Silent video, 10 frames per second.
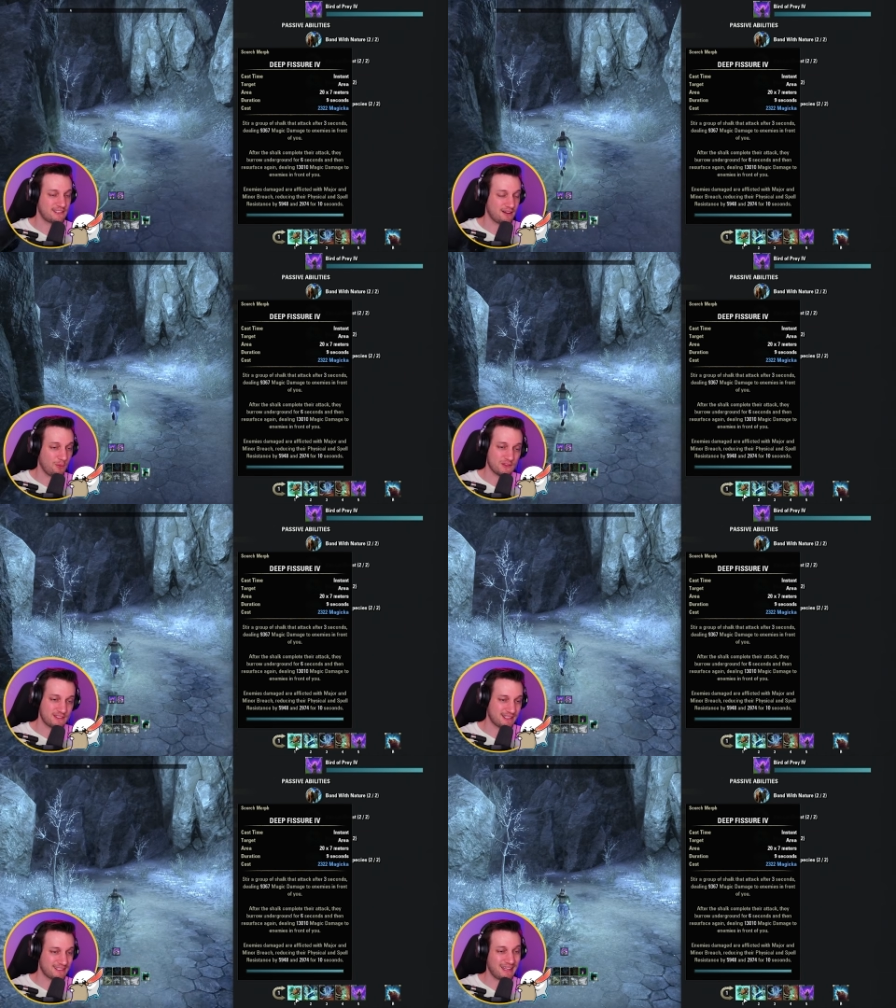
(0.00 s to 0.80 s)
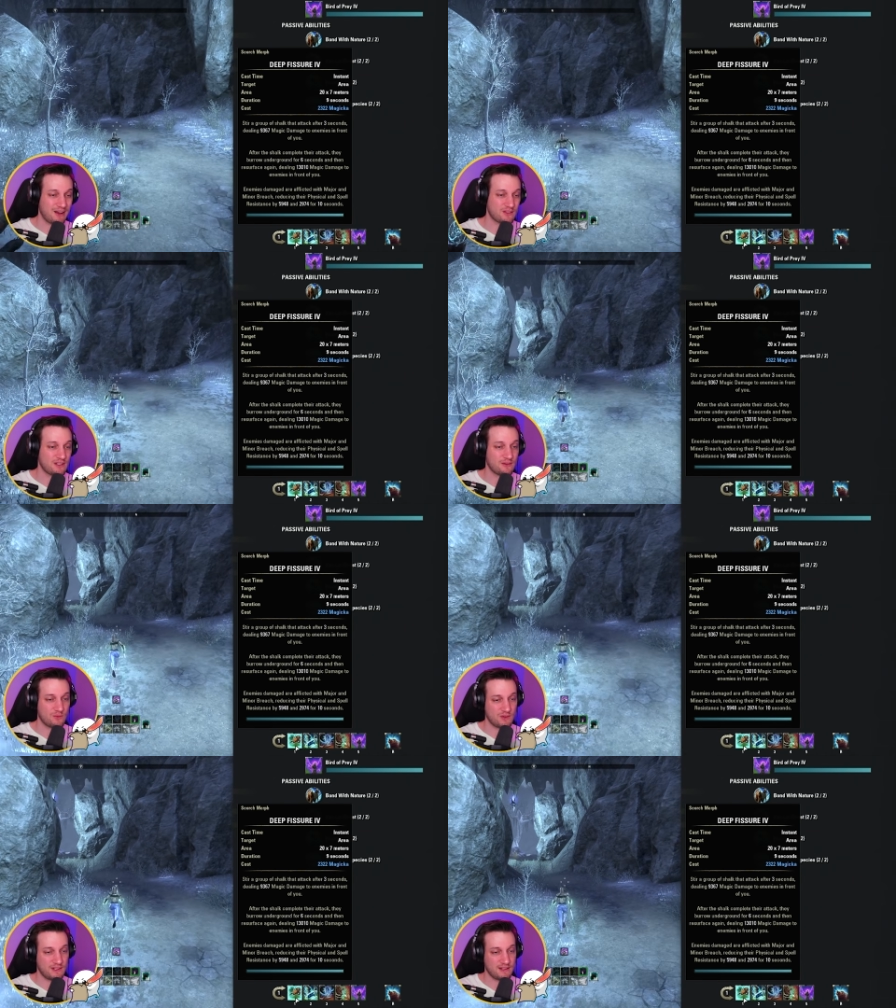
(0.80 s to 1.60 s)
almost 6,000
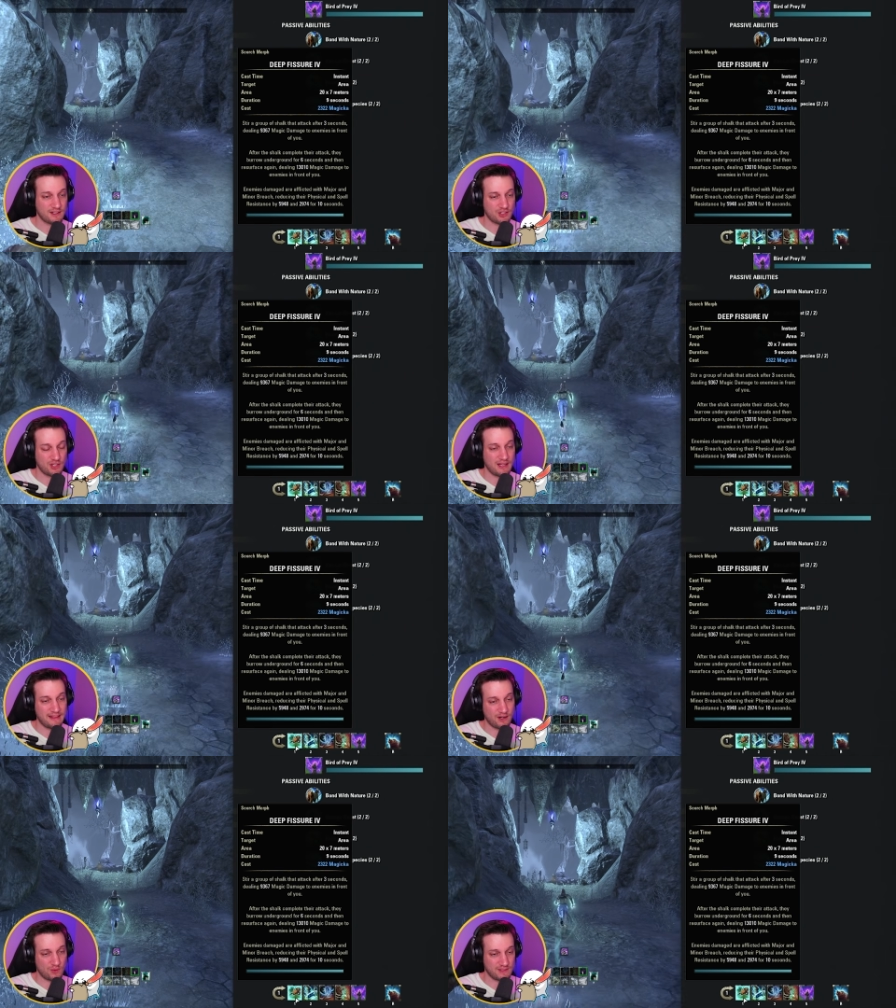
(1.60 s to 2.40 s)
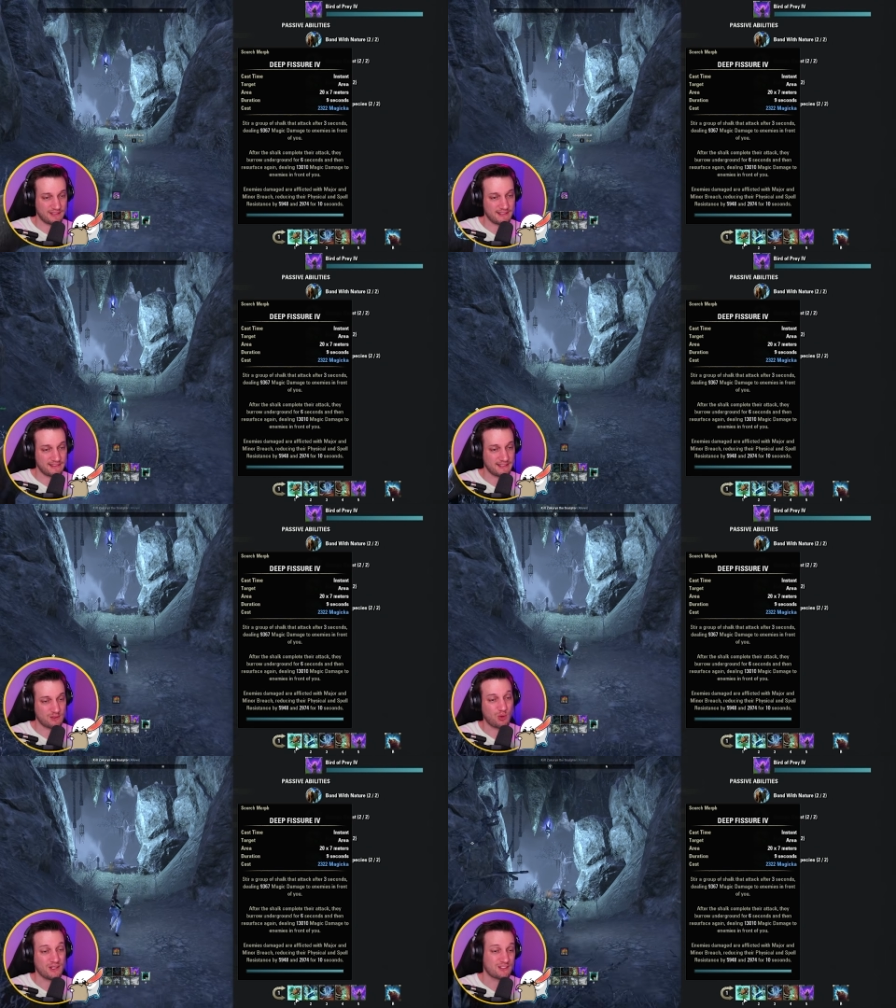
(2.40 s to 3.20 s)
reduction in their resistances
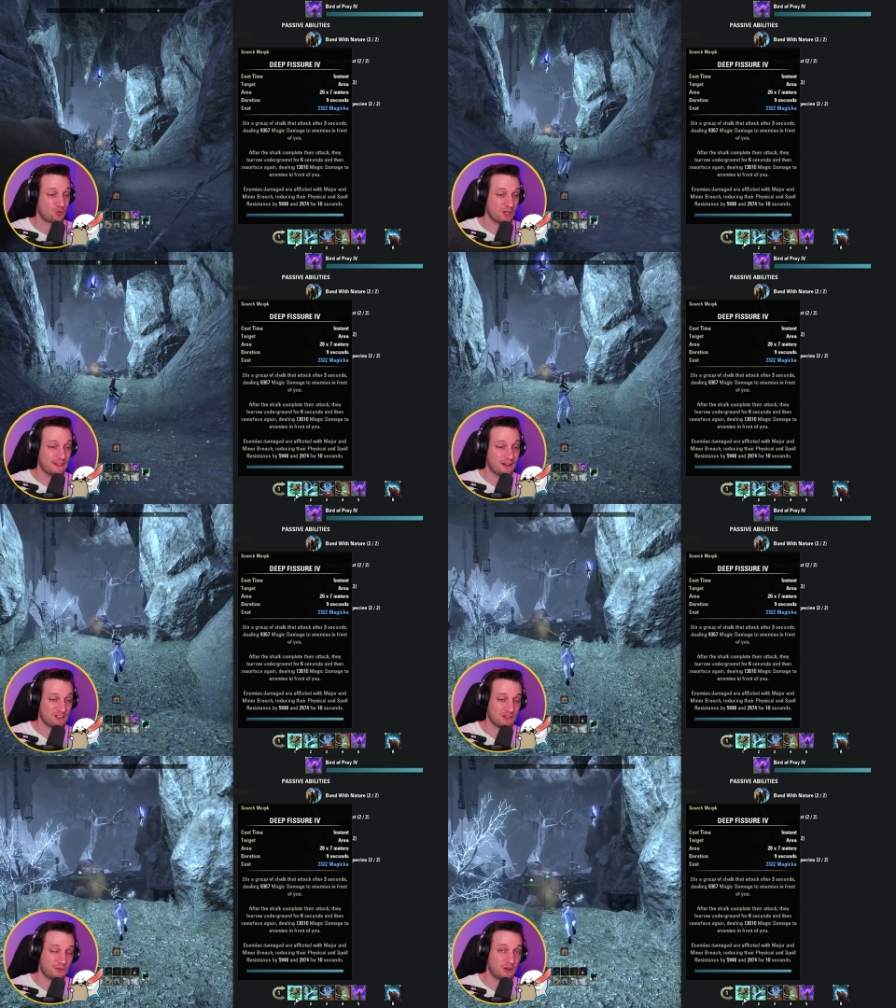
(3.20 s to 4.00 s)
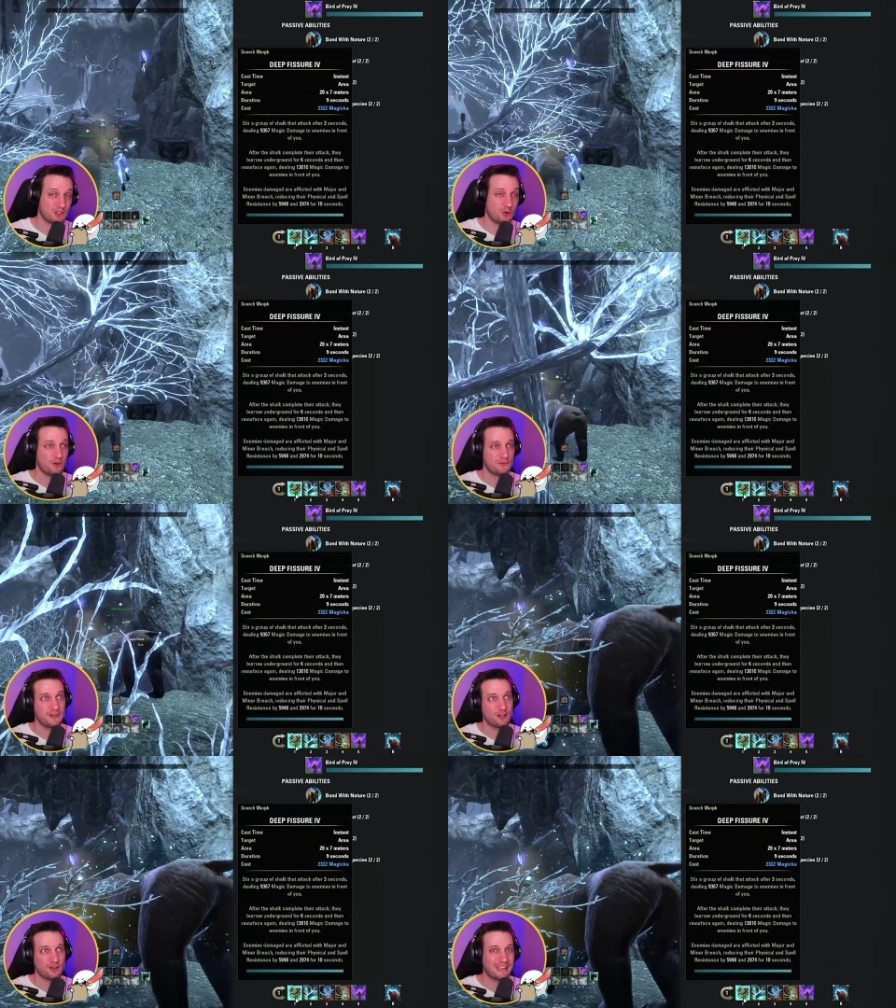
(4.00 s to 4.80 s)
plus 3,000 for a total of nearly